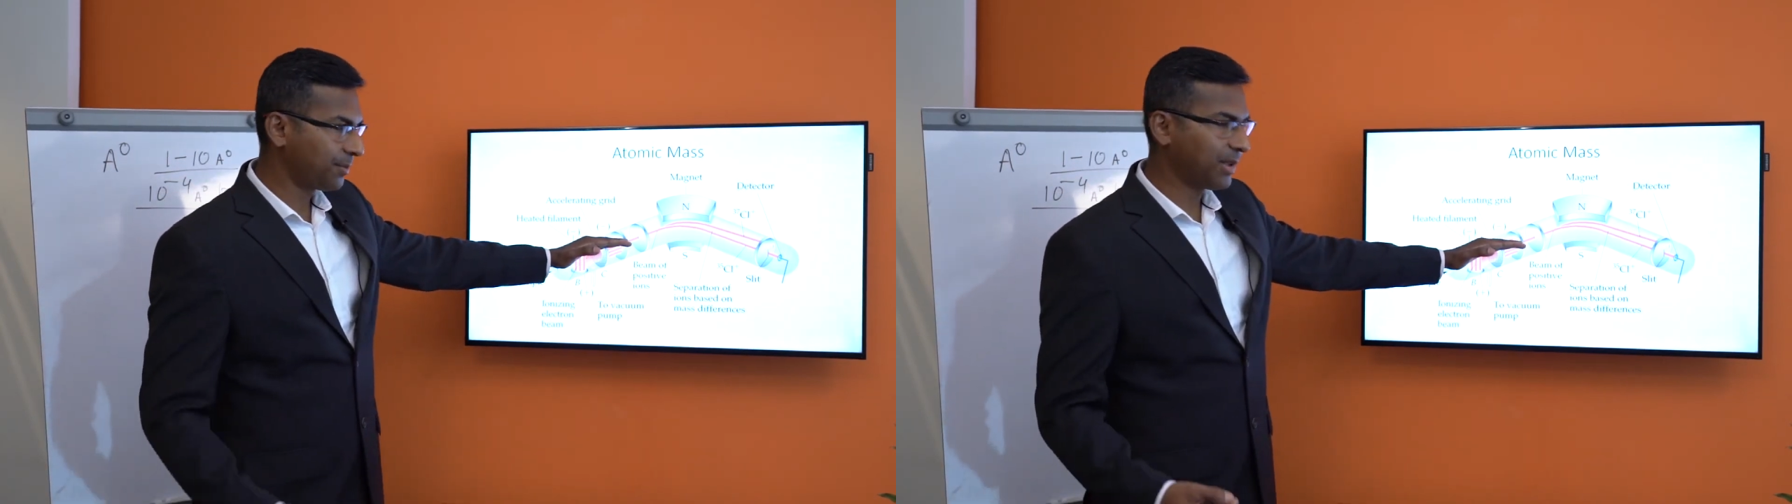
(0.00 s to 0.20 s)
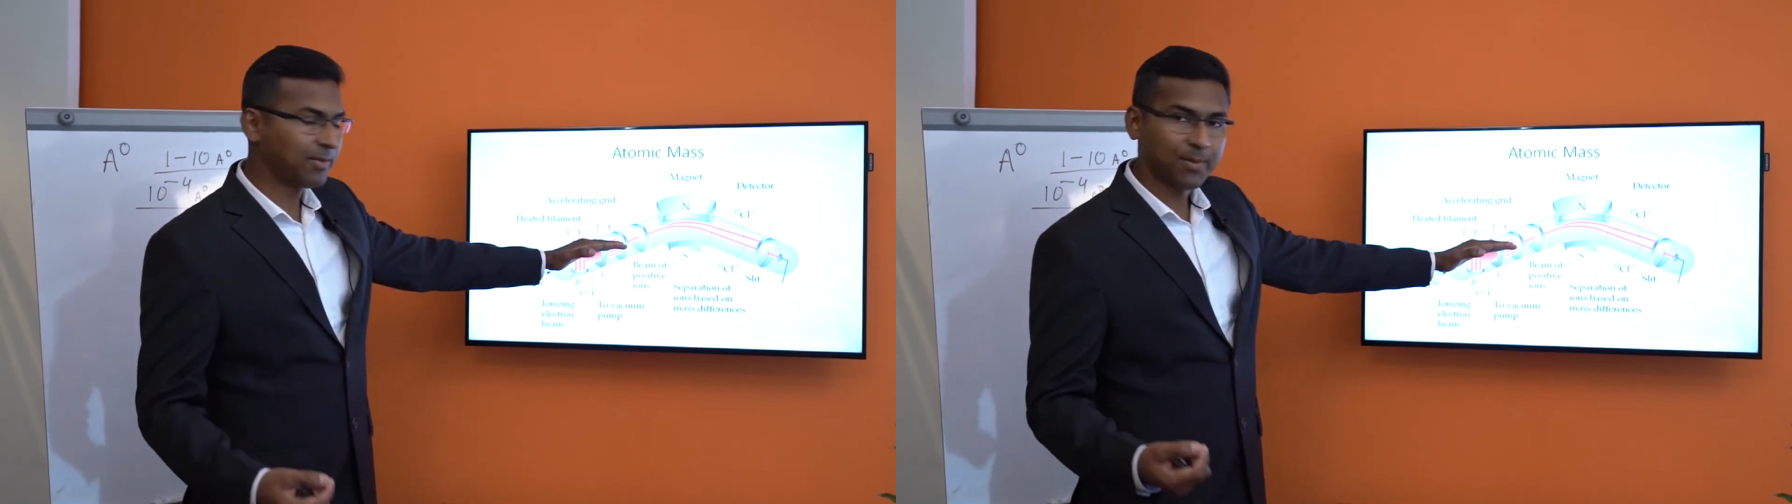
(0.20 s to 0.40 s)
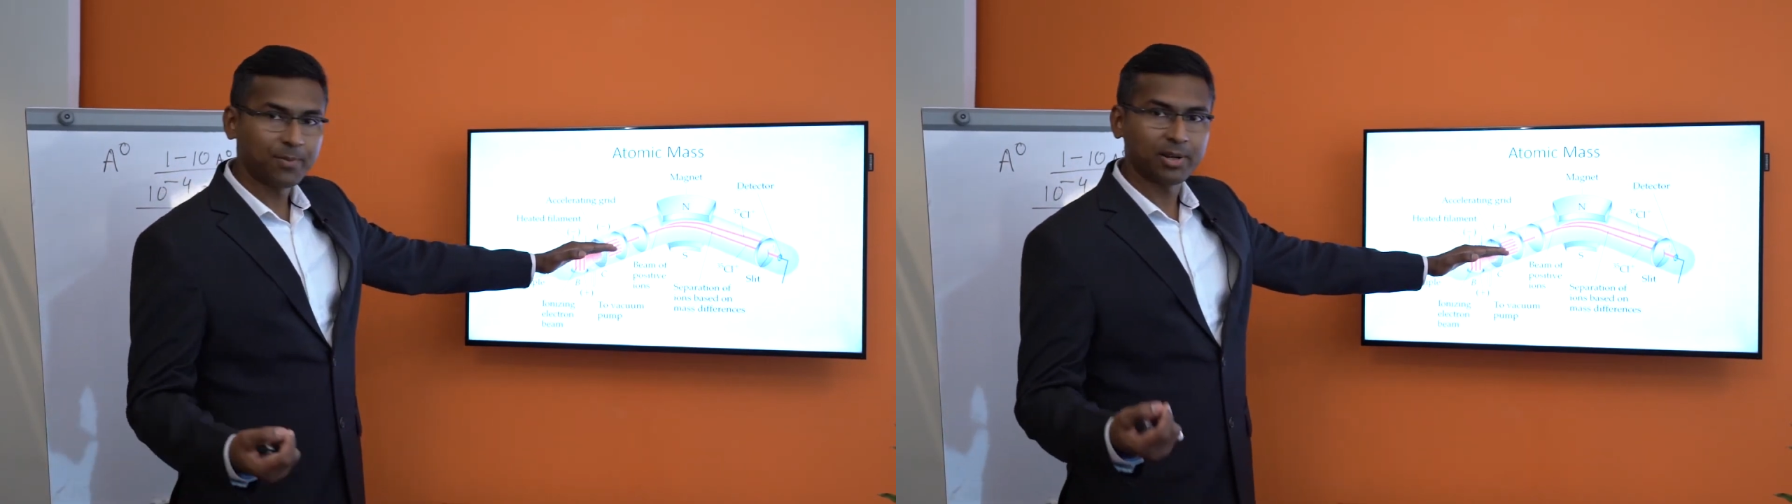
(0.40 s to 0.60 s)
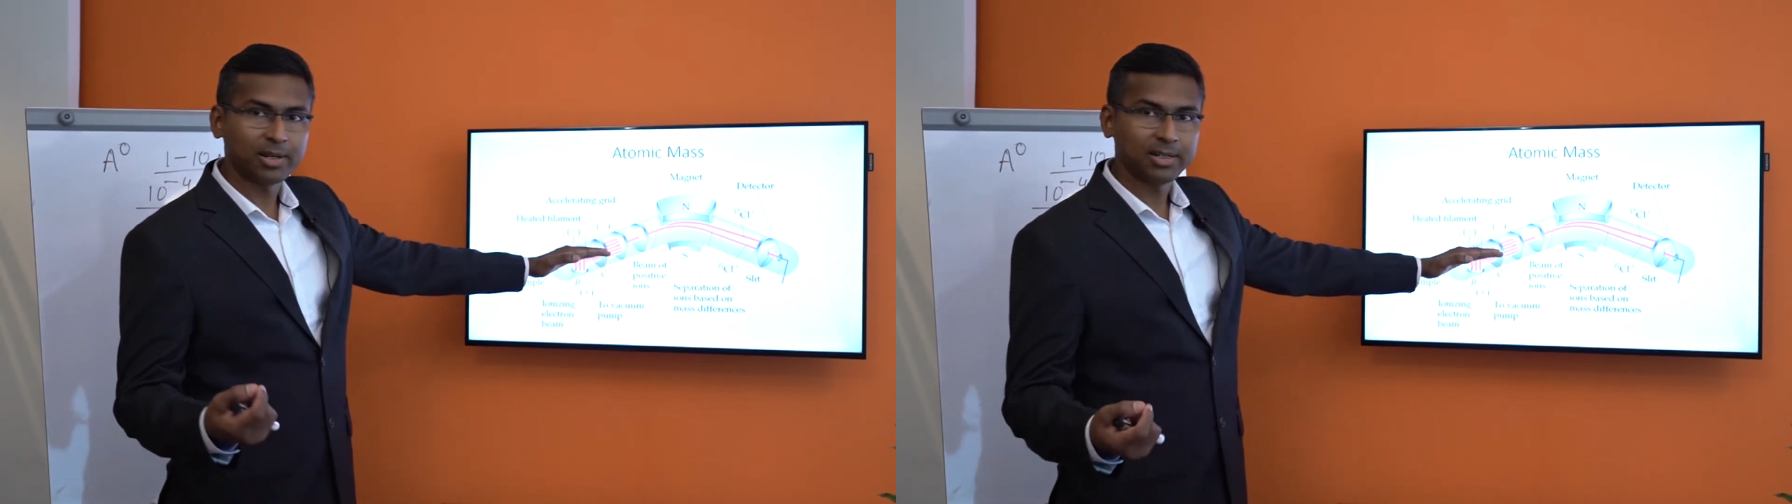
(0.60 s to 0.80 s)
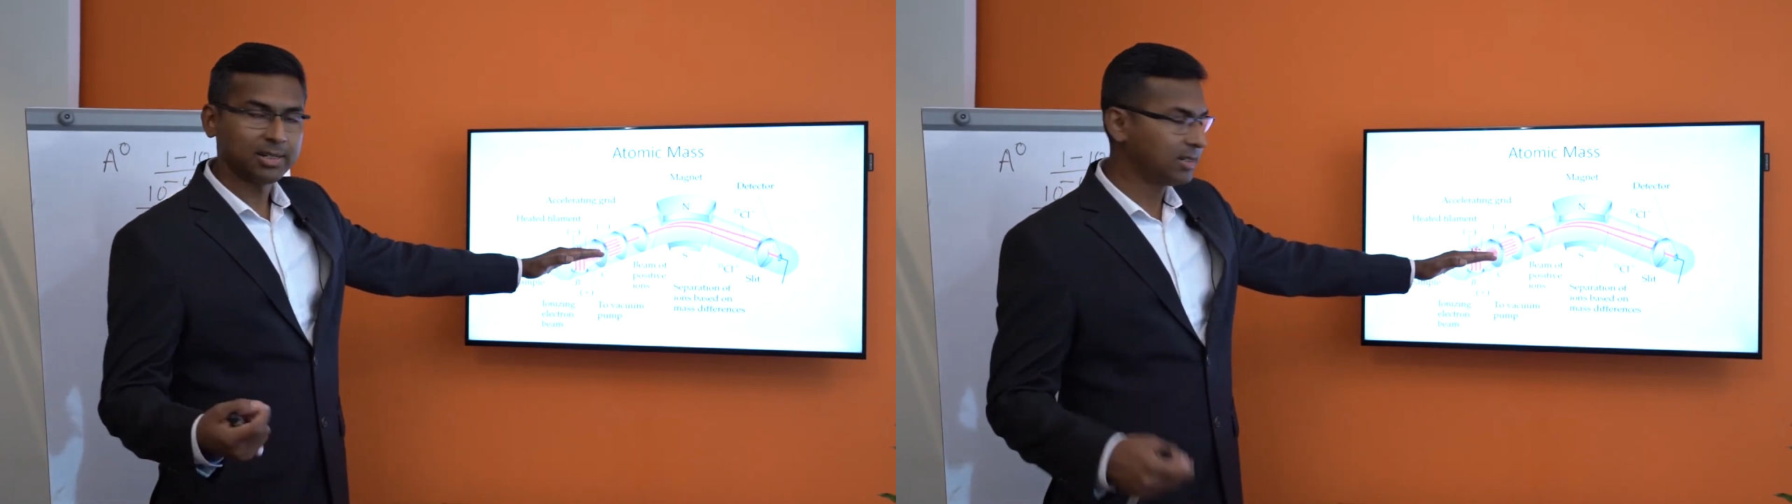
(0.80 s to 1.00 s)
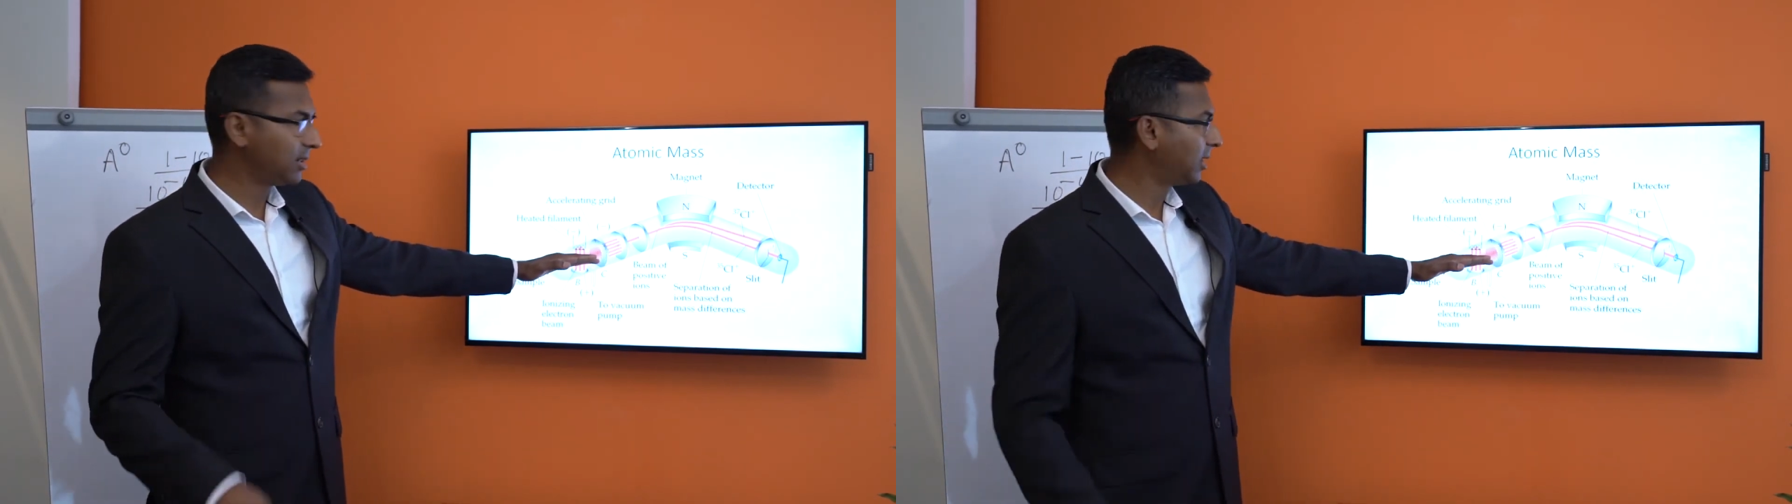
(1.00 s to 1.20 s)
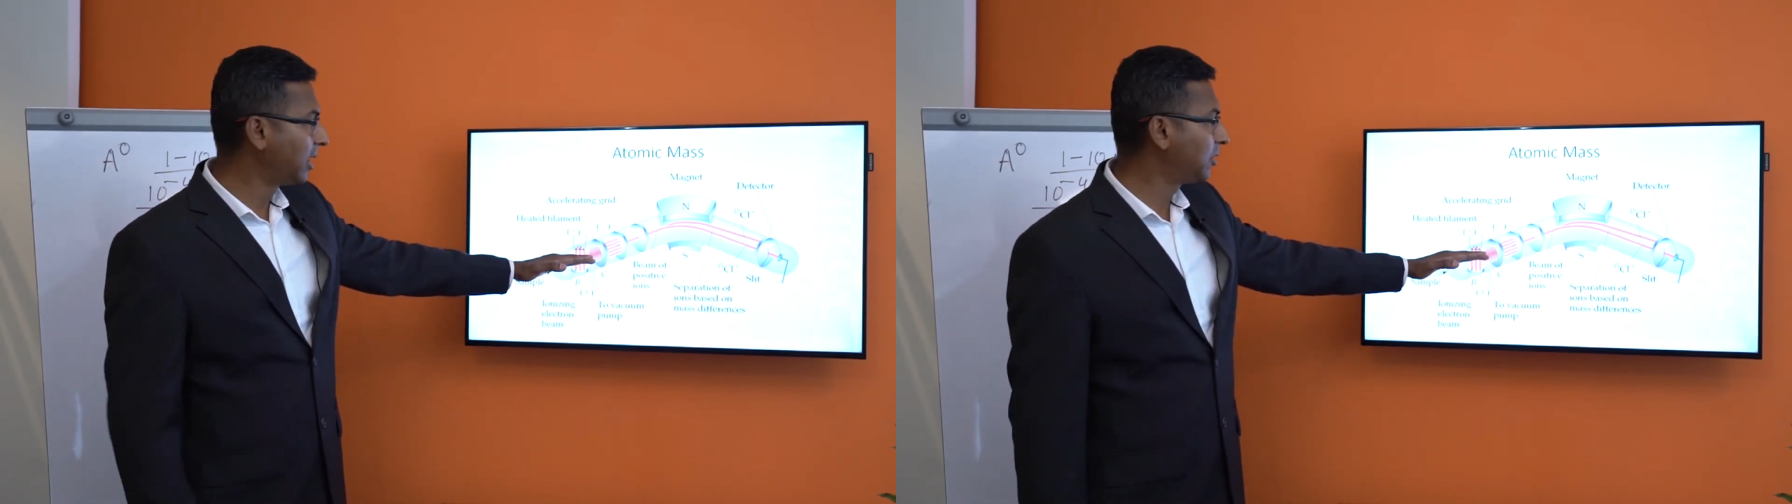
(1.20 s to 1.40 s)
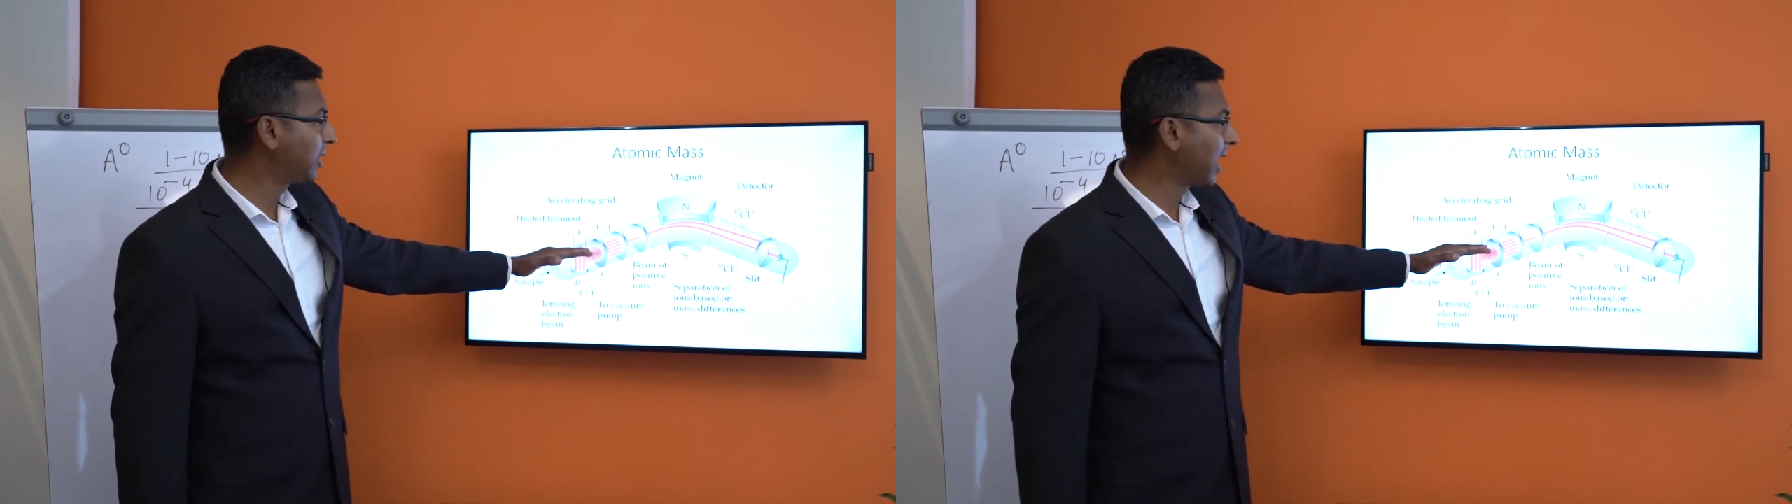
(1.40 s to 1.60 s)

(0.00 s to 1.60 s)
evaporated into the